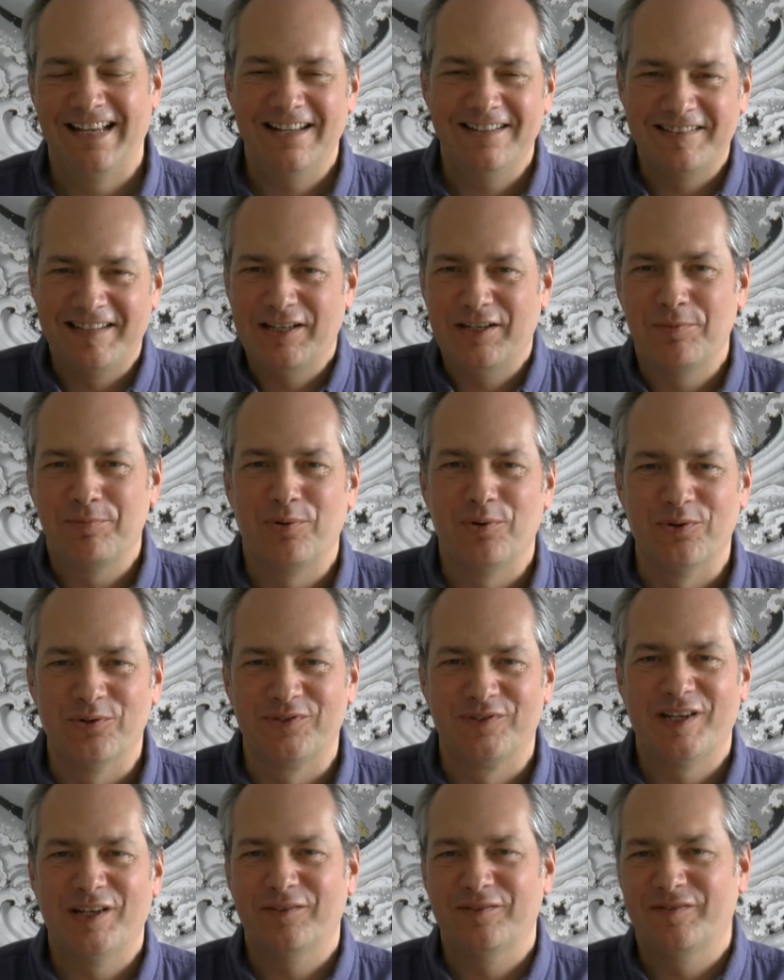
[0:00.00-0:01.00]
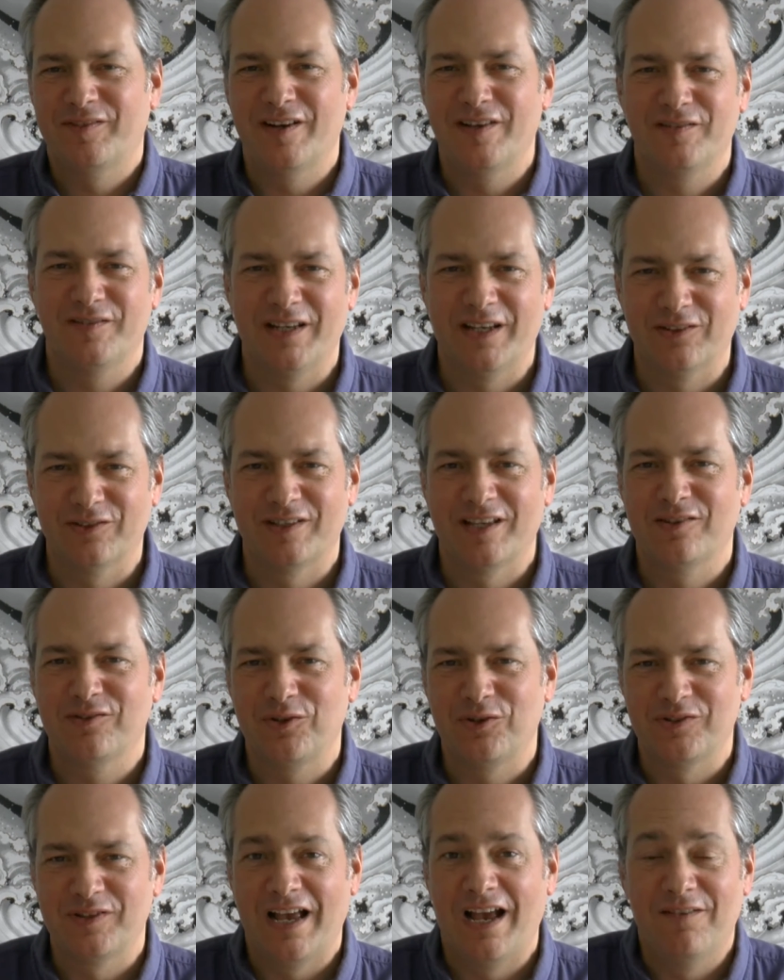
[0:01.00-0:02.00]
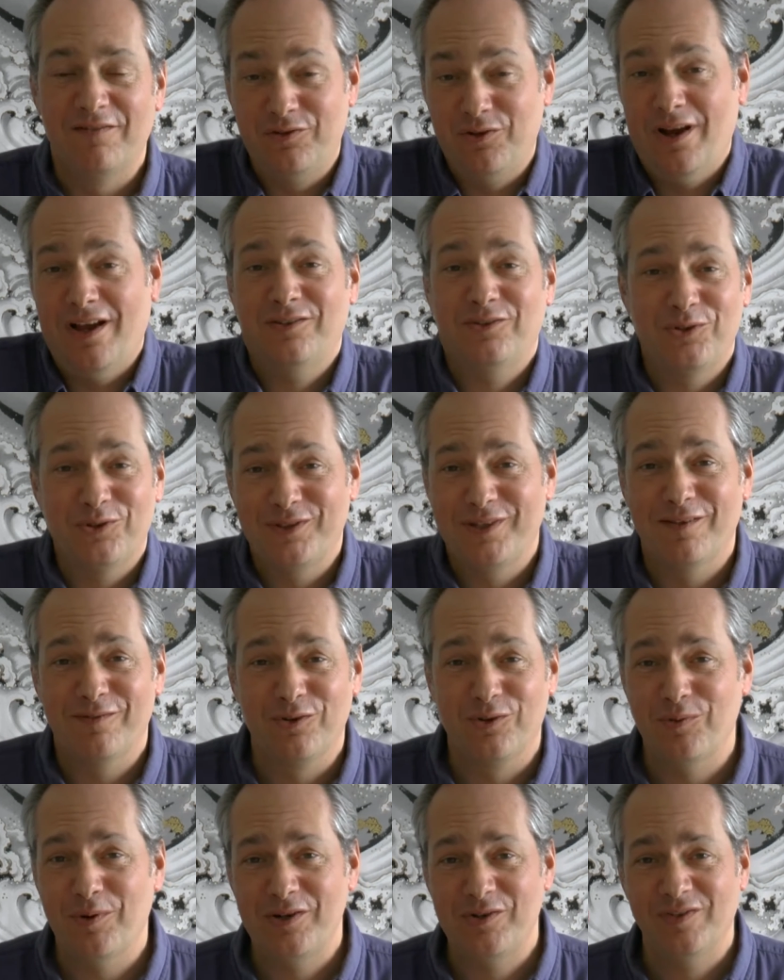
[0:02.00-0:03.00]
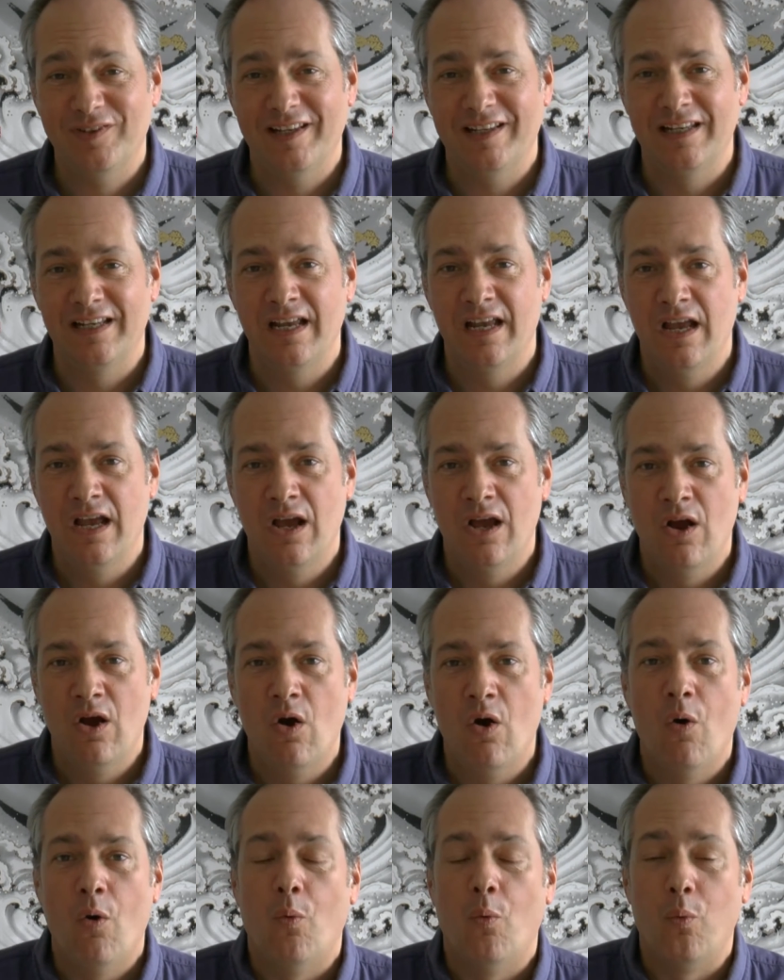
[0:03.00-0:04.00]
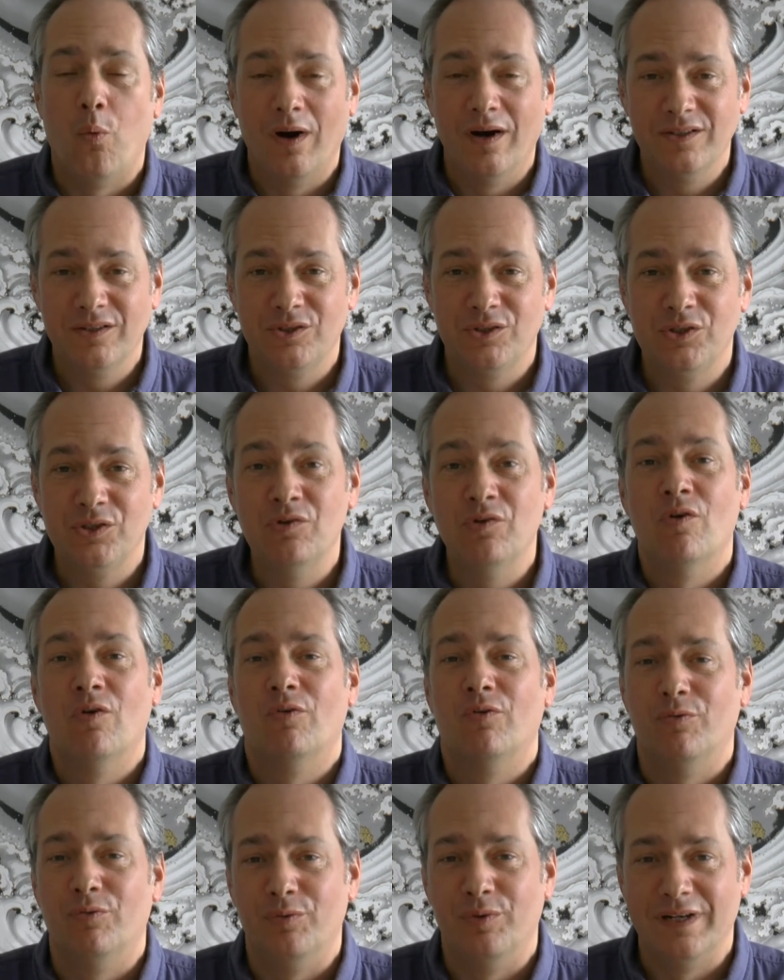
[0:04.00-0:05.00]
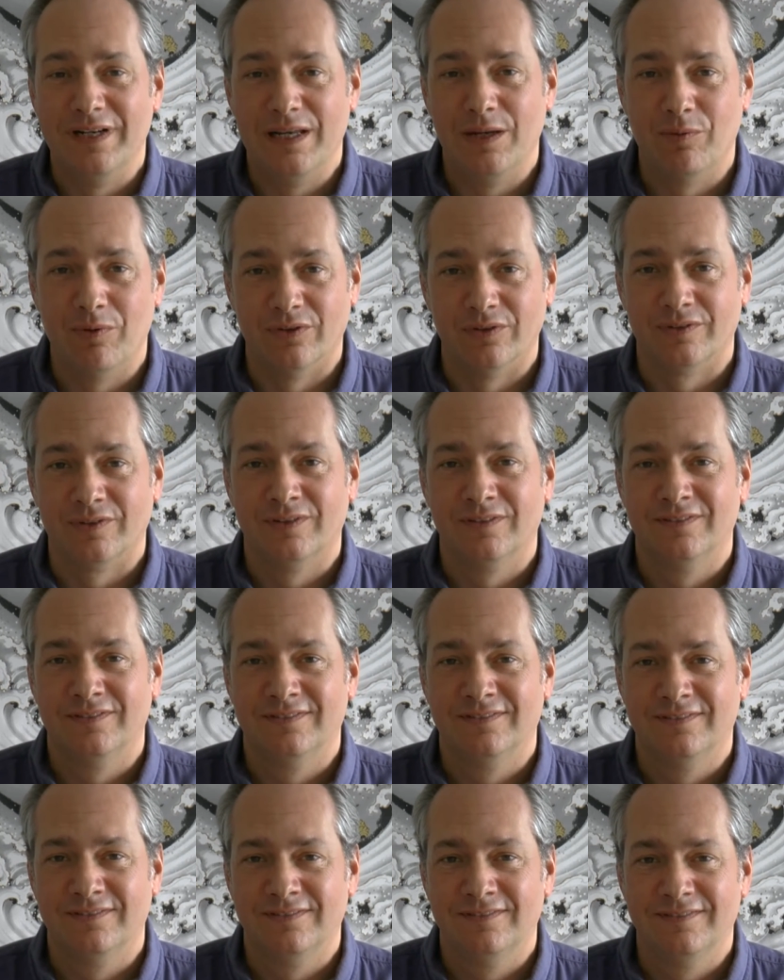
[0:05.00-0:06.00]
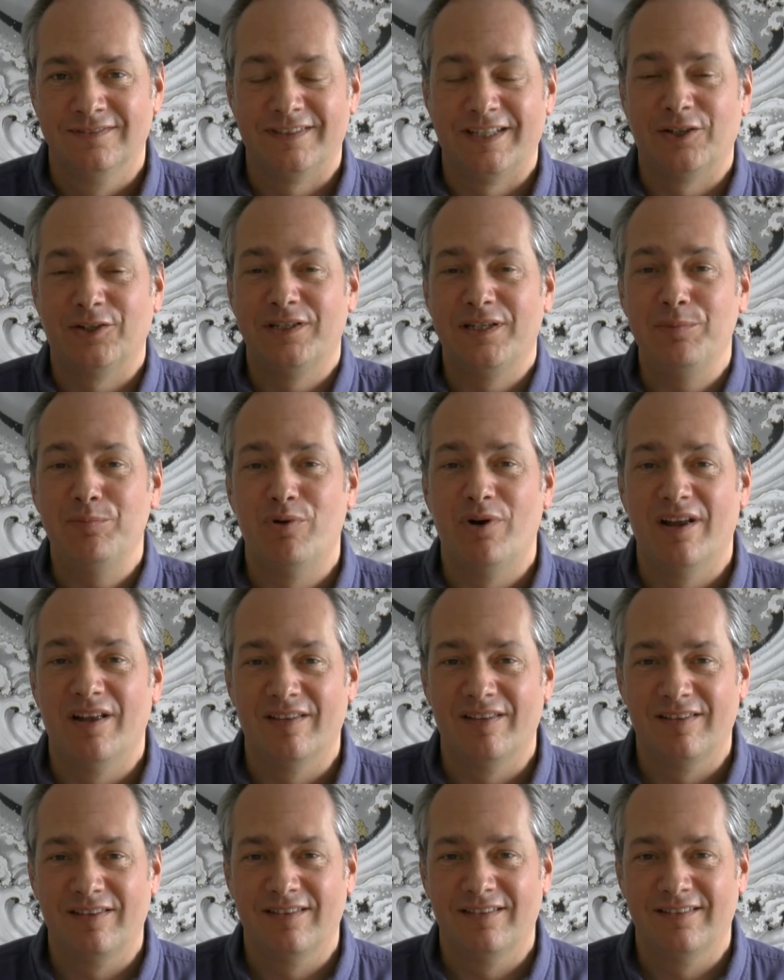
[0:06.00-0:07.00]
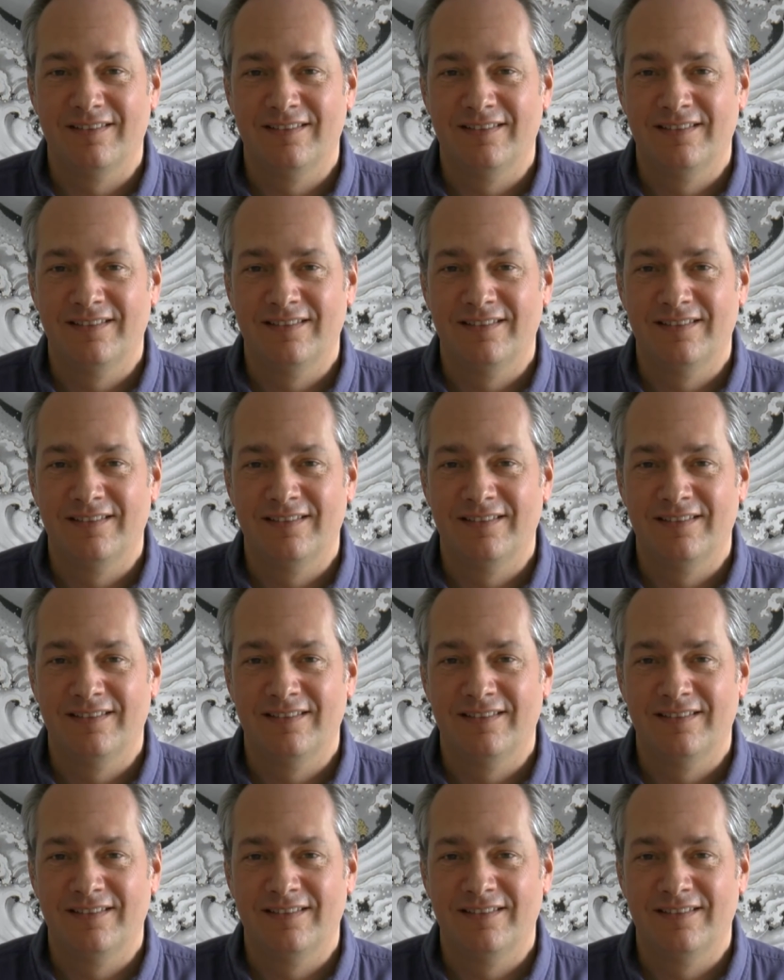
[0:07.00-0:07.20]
Take a pause, take 5 seconds. Have you asked yourself the question lately? What do you really want? Take a deep breath.